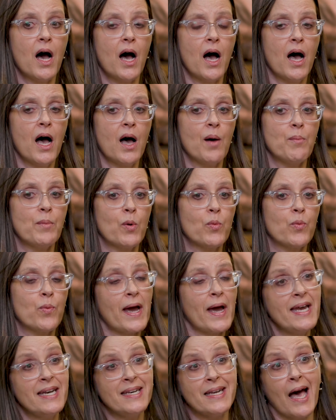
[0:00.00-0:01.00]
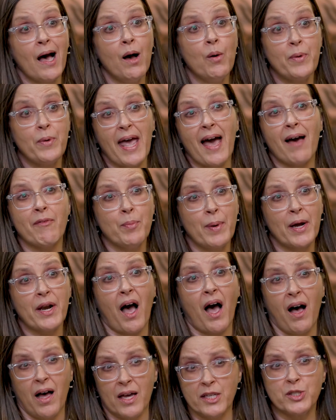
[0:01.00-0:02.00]
Right now, we have about
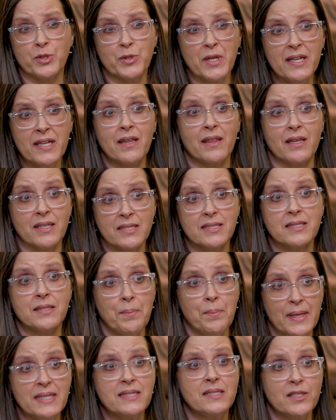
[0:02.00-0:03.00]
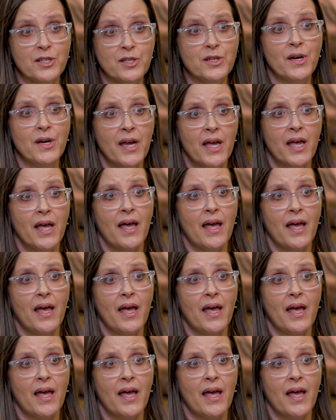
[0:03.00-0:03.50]
100 this semester,